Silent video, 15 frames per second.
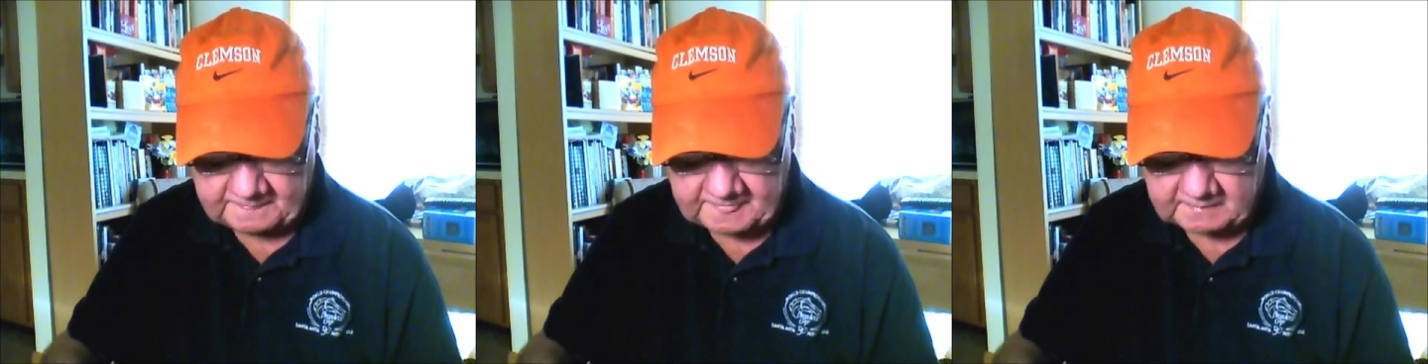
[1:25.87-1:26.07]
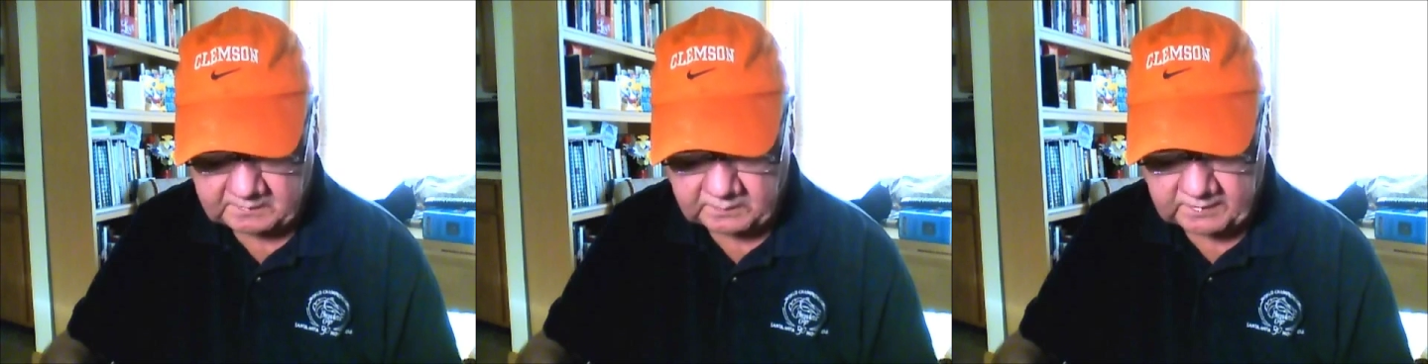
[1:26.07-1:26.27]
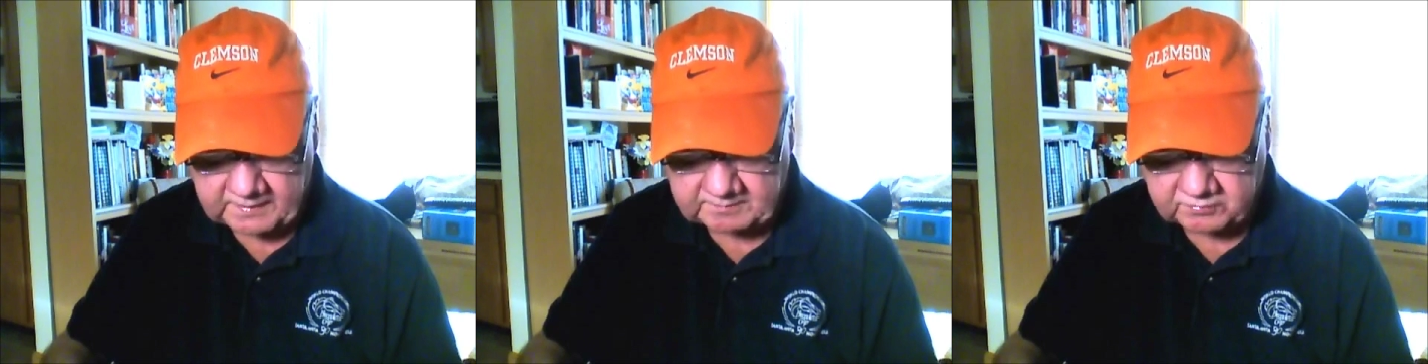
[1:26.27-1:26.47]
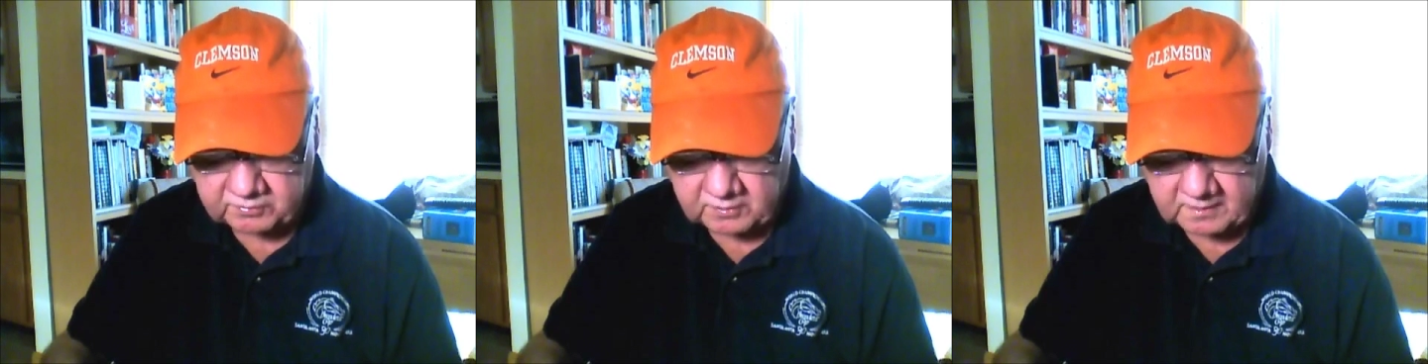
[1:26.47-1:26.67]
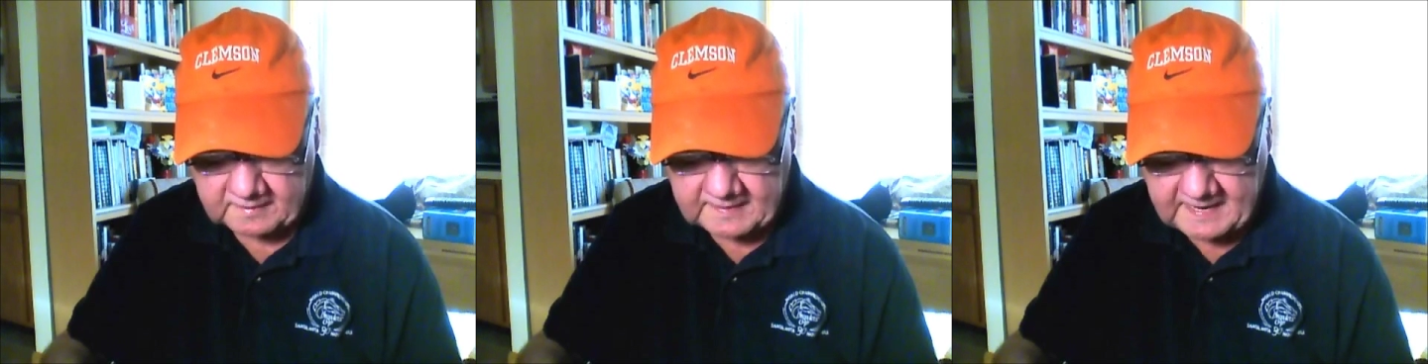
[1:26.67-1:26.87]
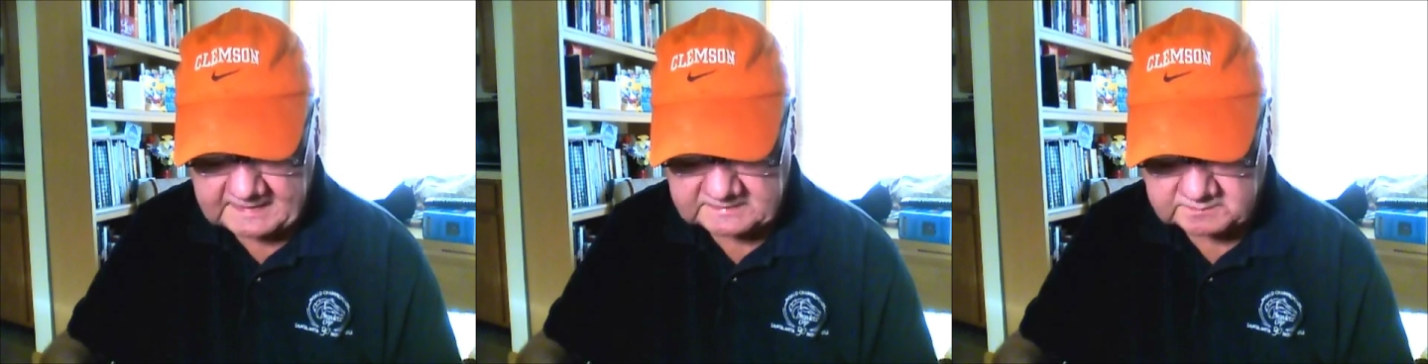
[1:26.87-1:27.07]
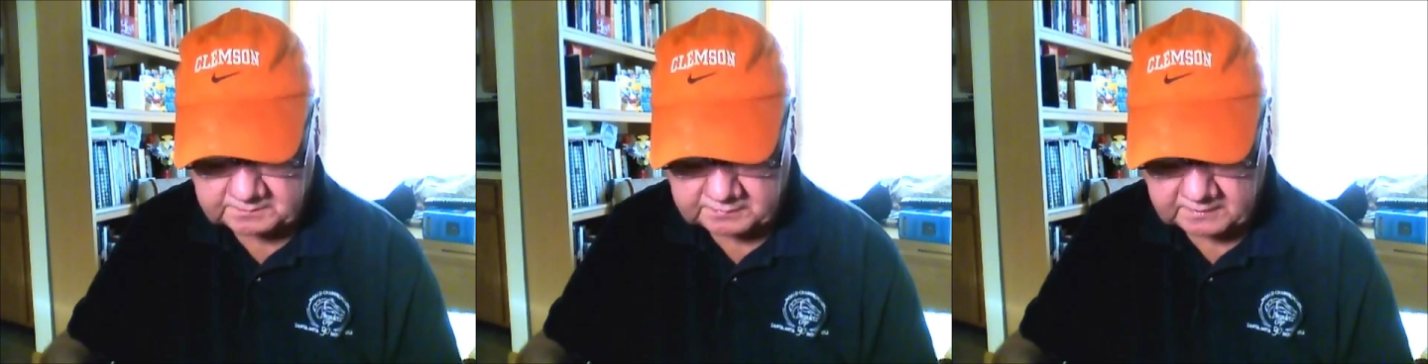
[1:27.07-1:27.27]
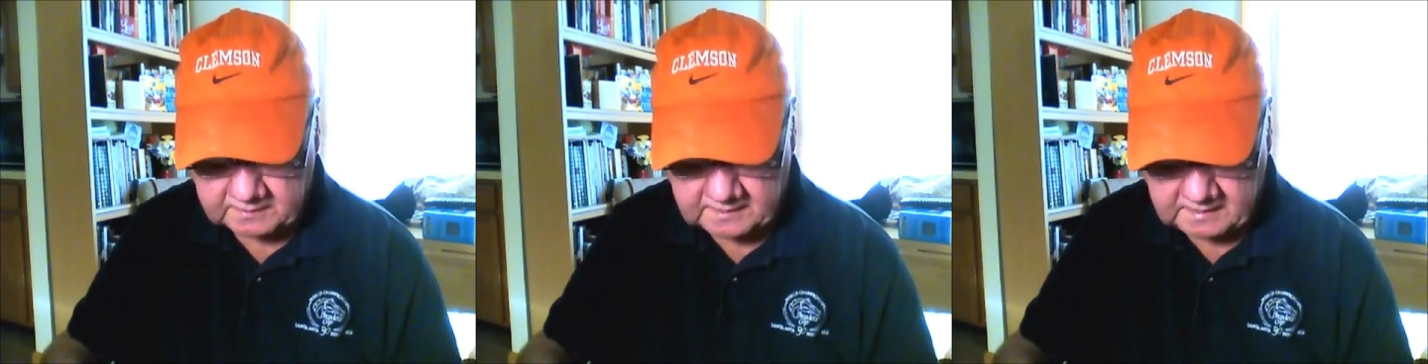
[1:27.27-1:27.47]
Number 1, Broad Axe
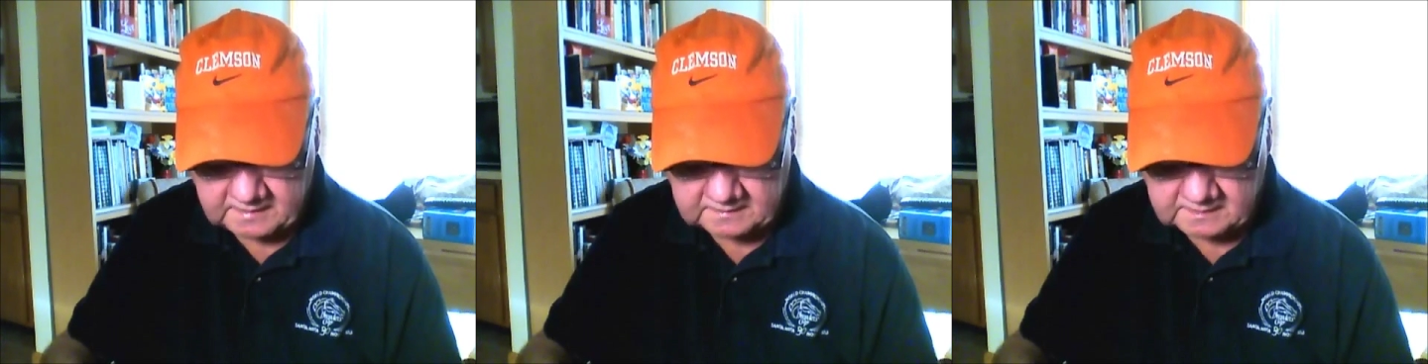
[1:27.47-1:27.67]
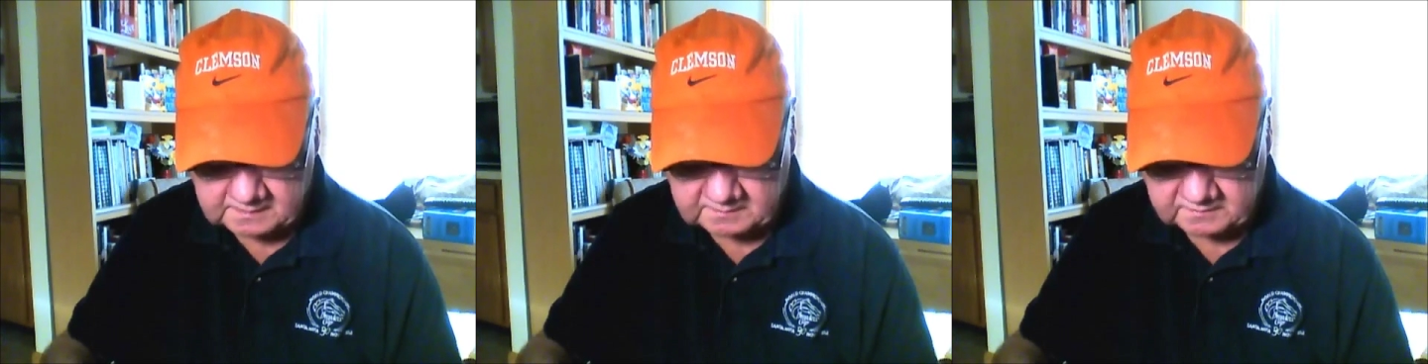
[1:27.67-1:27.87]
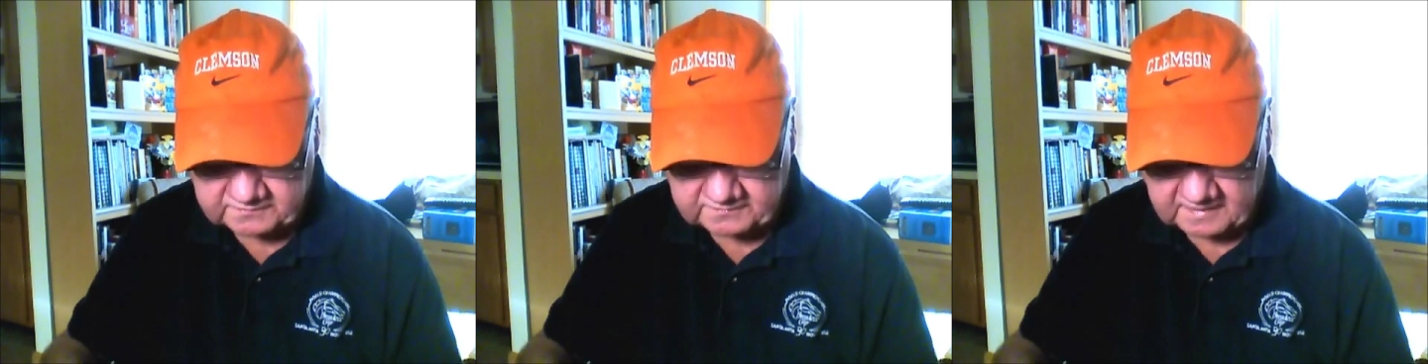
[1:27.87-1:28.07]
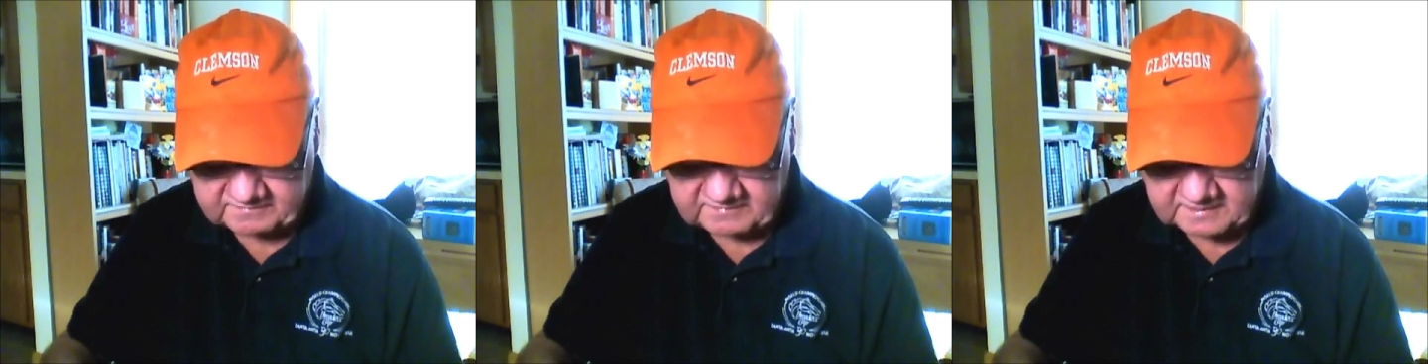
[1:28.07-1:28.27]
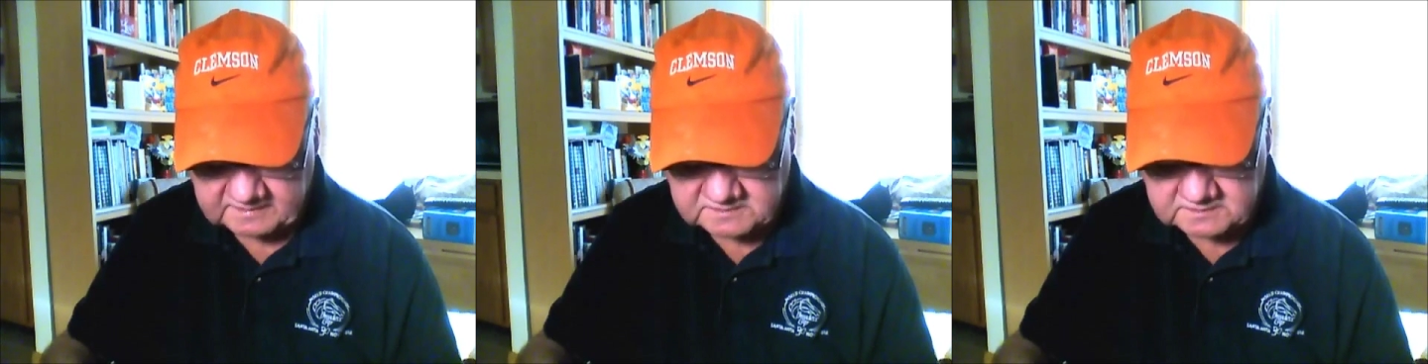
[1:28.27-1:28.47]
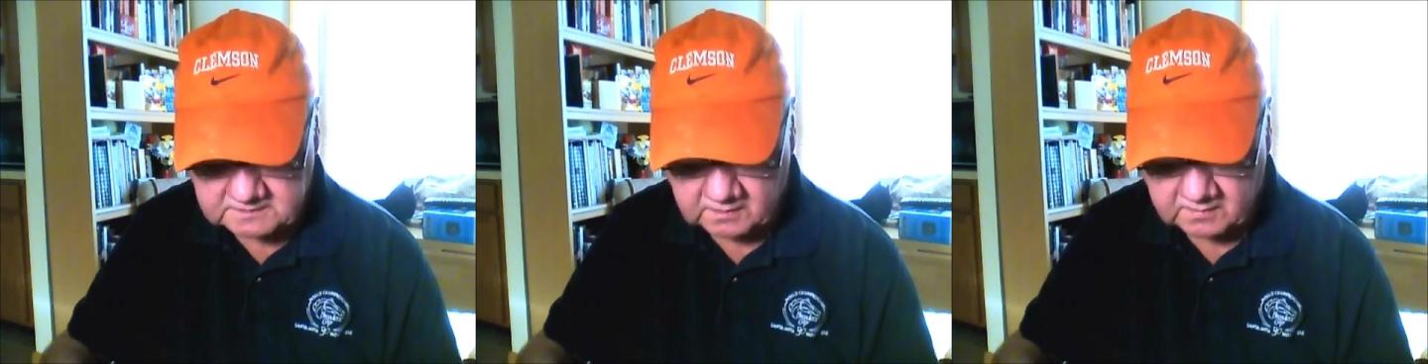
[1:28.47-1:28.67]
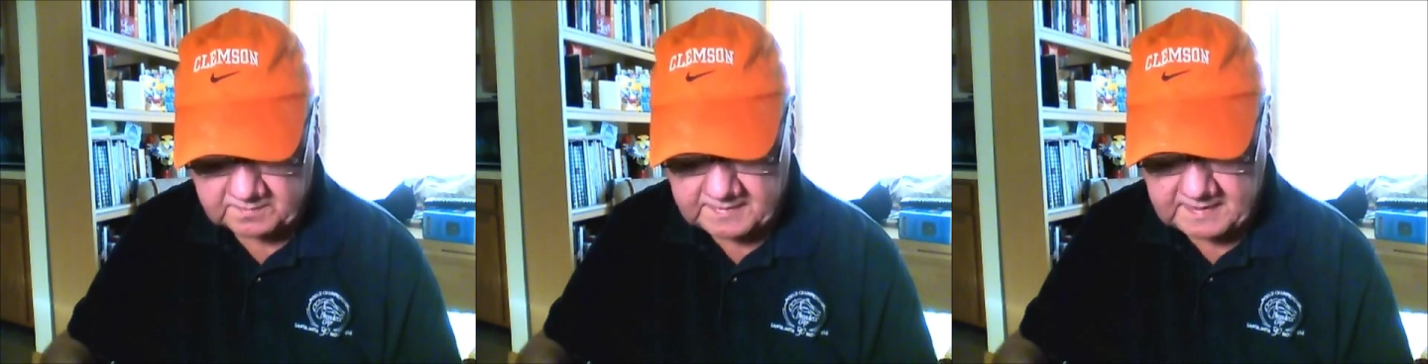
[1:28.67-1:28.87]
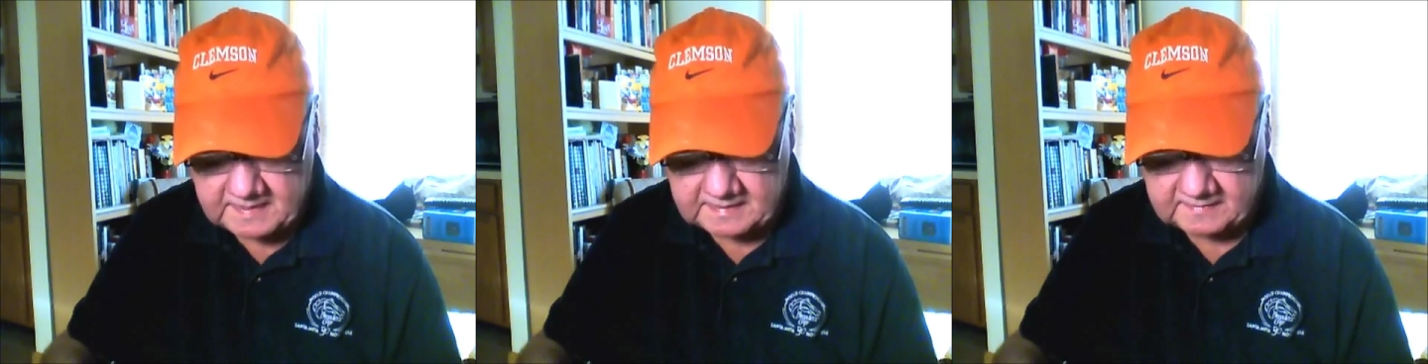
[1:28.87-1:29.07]
Bernie. And number 5, Edisto
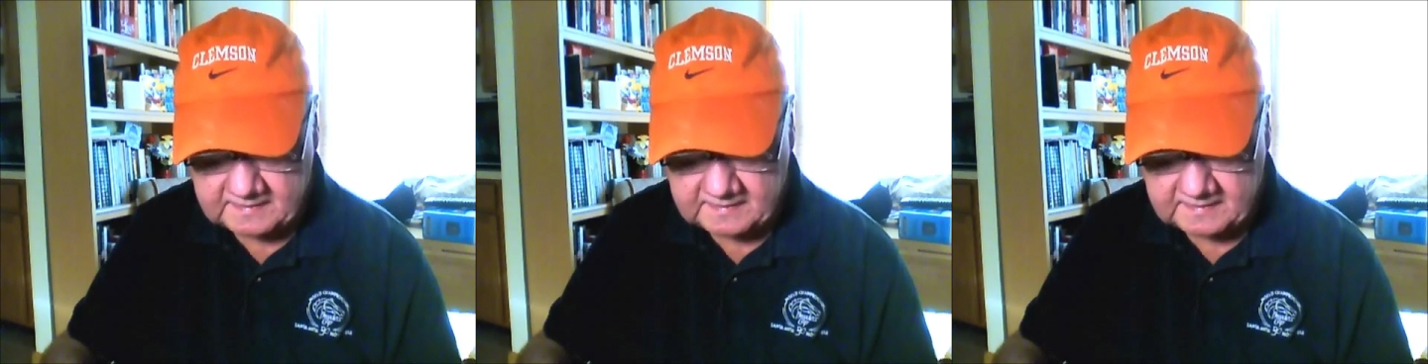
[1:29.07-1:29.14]
Bay.